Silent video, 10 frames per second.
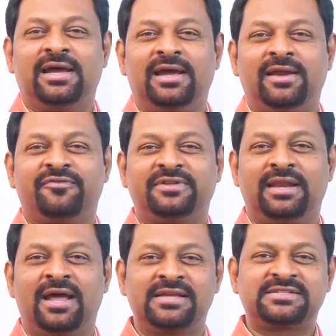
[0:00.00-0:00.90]
And for
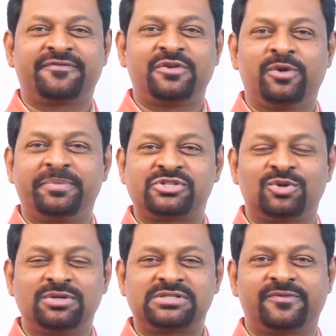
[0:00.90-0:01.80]
the last few
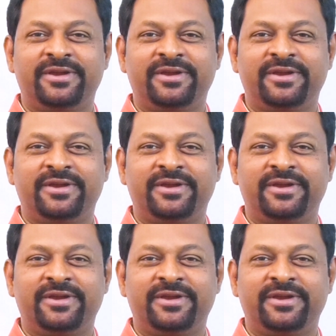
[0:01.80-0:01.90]
episodes,